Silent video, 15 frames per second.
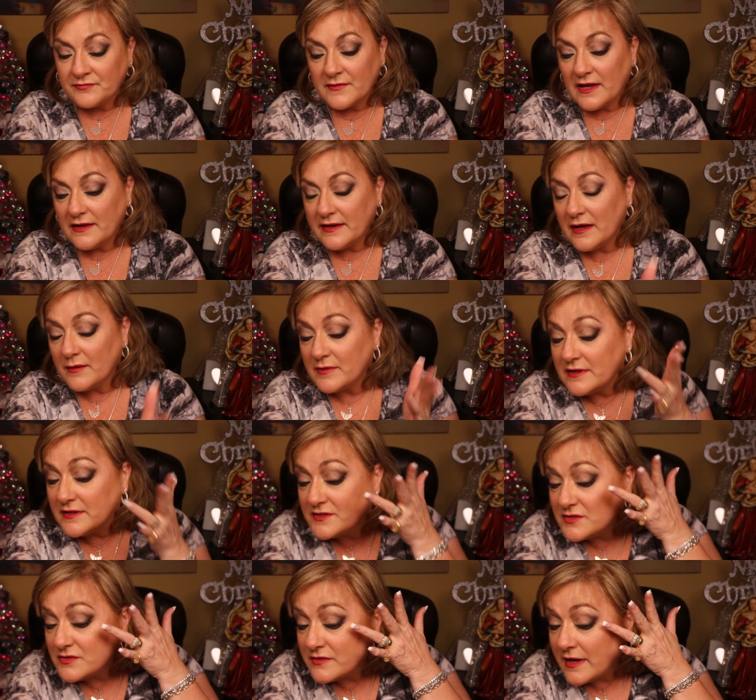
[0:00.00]
And now I'm going to
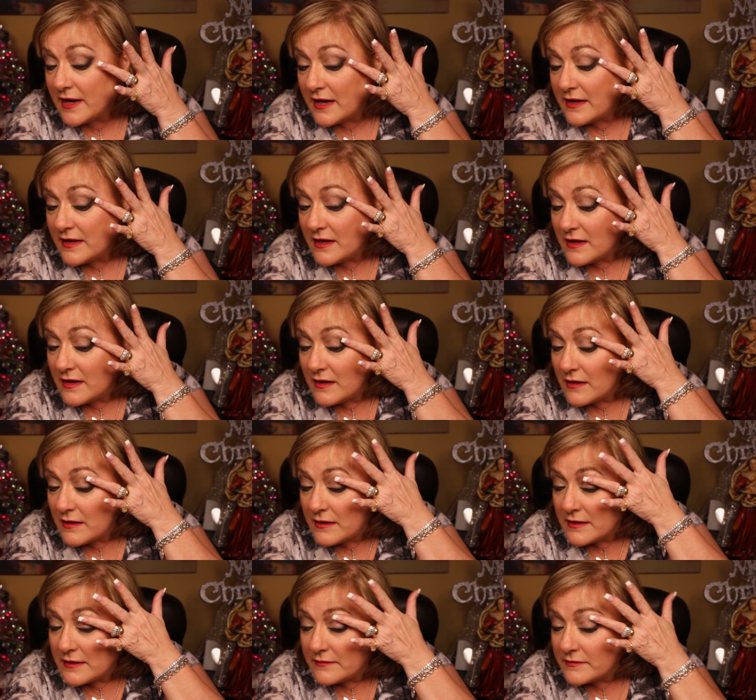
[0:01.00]
do that
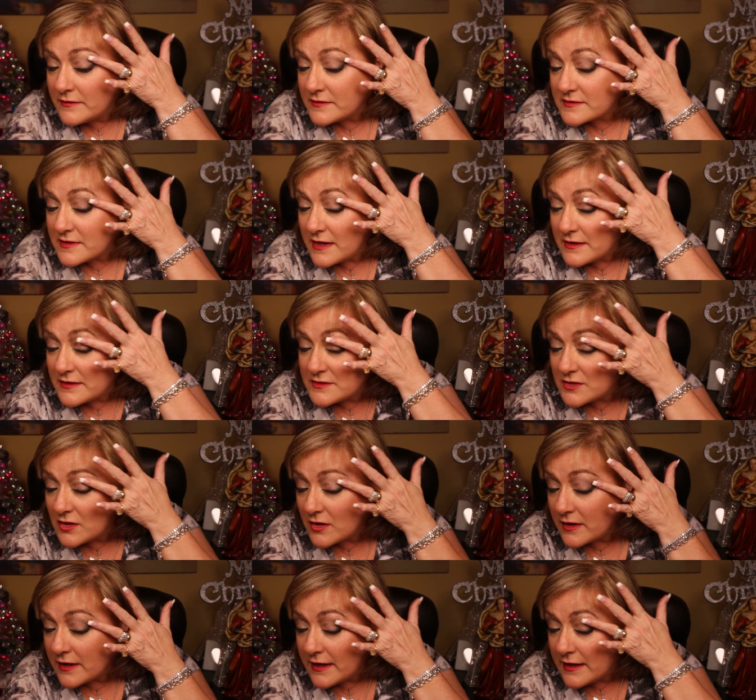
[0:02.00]
in this kind of
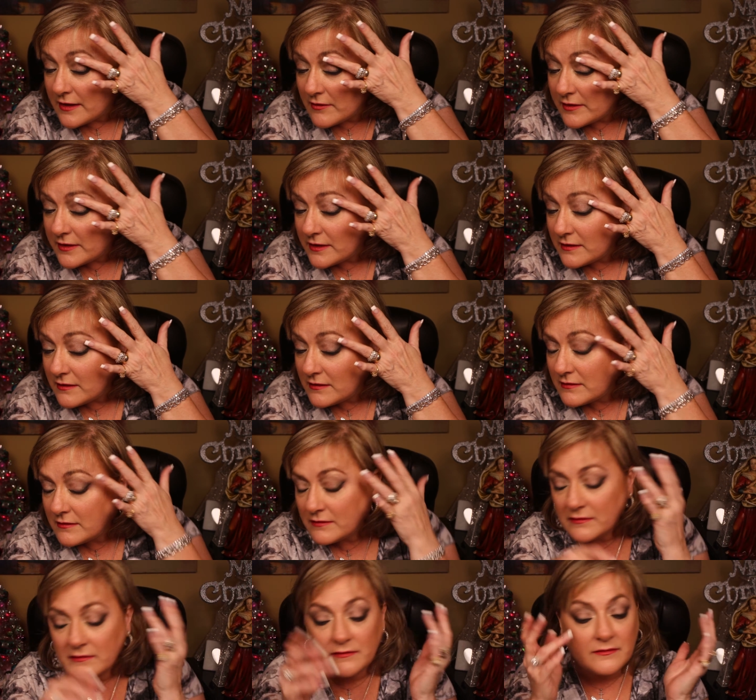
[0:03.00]
dark area
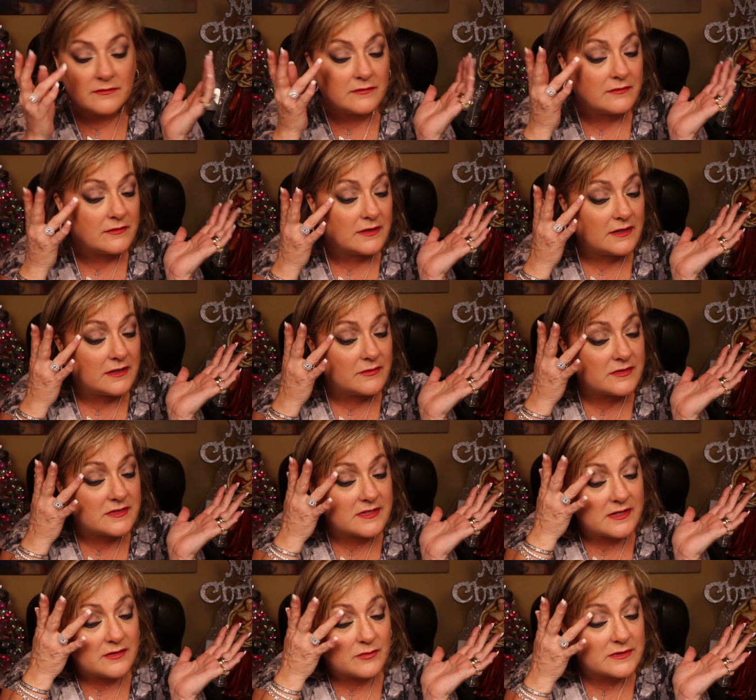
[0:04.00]
that he
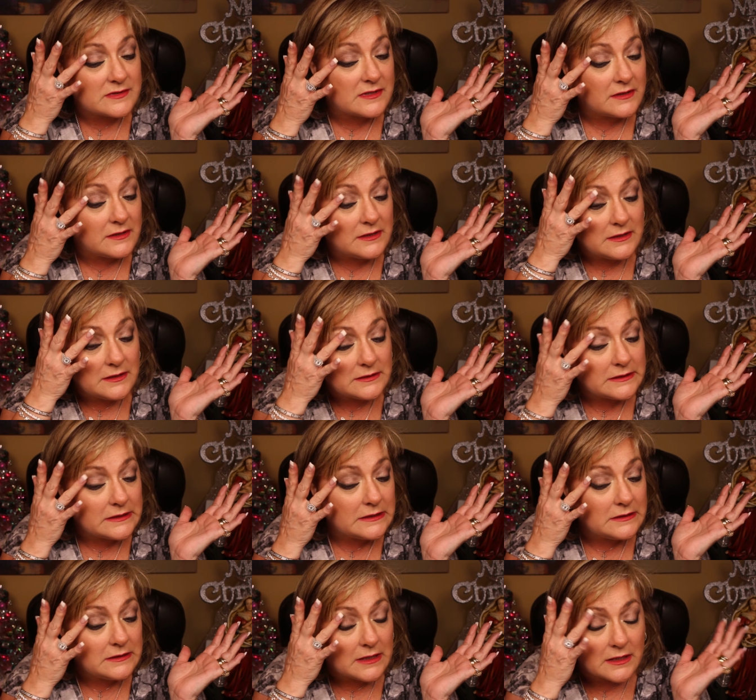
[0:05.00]
said was a little
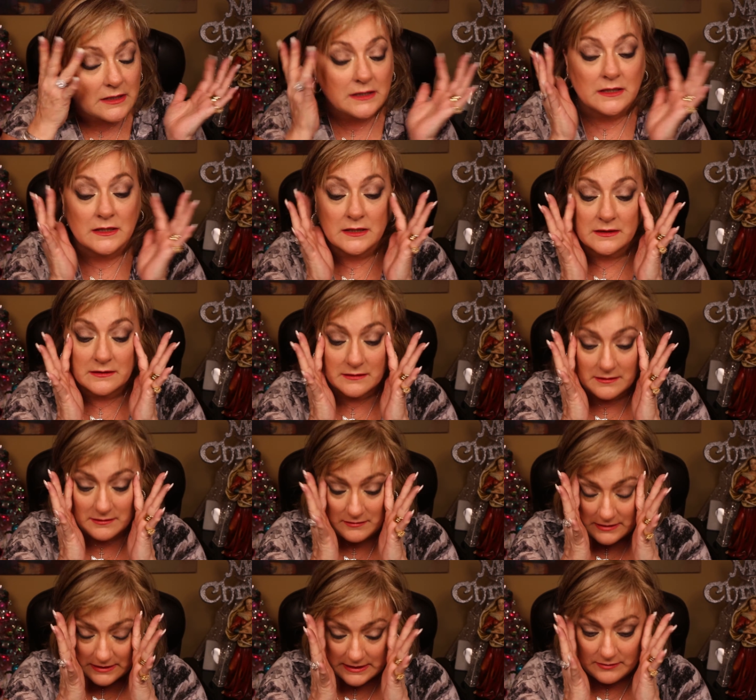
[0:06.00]
too dark.
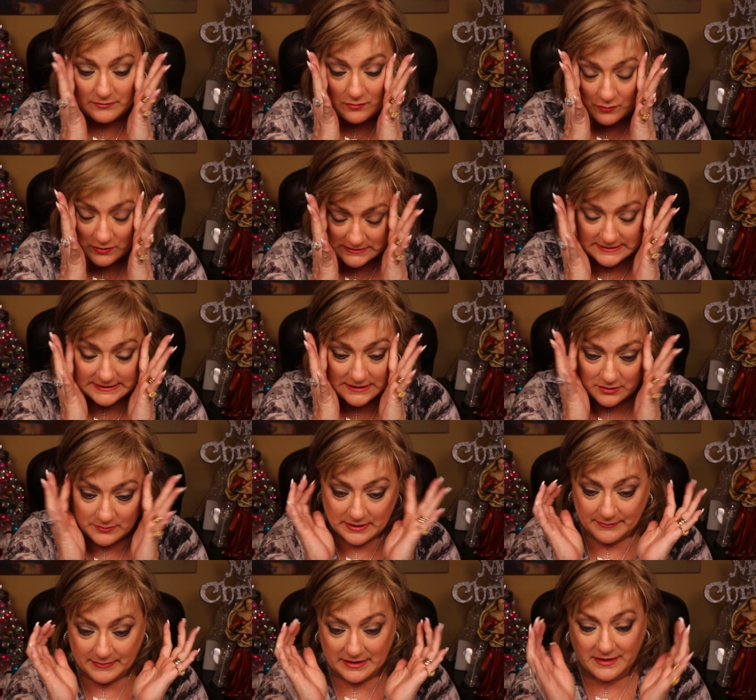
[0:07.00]
Okay, well, what does he know
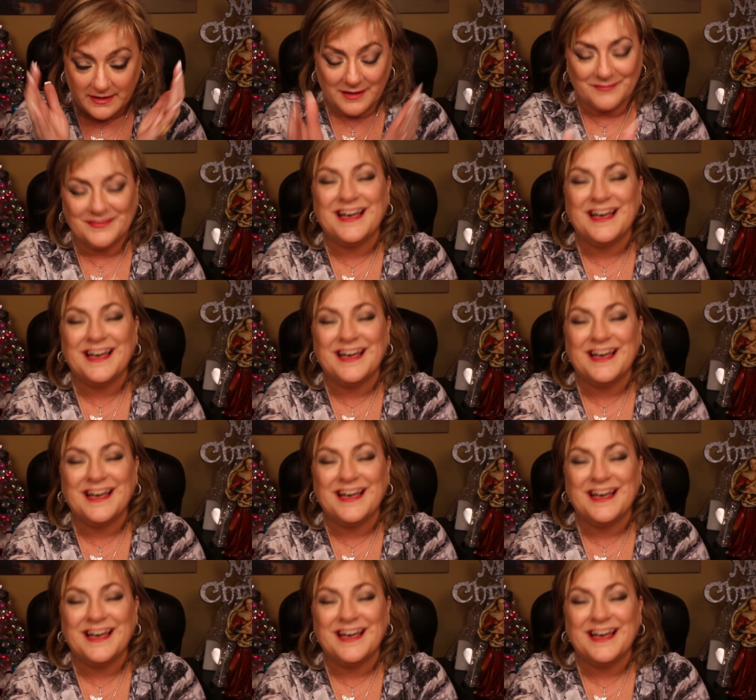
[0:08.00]
about makeup?